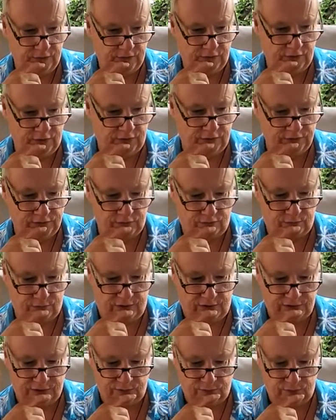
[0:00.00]
And so I
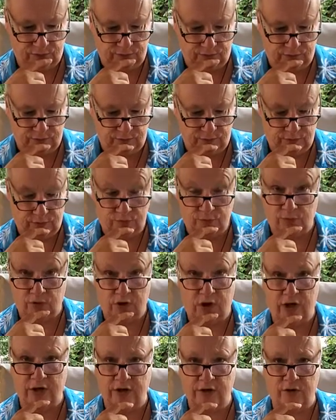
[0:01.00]
imagine we do a
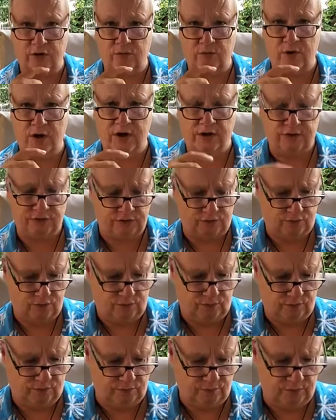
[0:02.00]
lot in our minds. Then
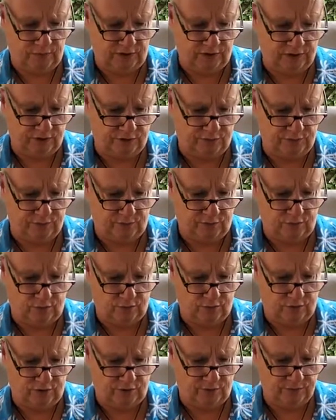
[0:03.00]
we make these
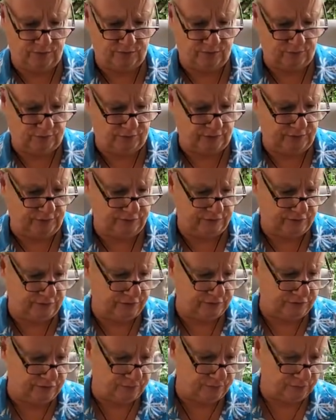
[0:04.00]
programs and belief
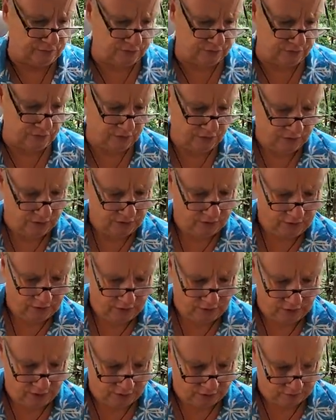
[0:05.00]
systems.
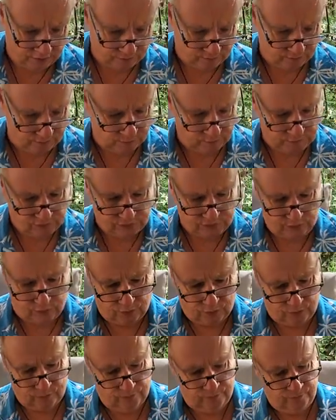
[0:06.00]
And
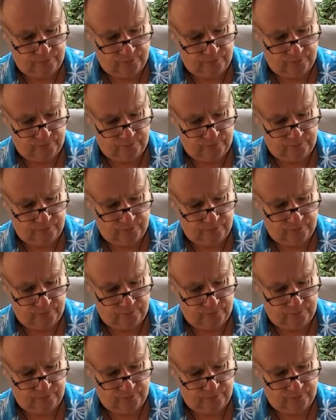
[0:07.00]
so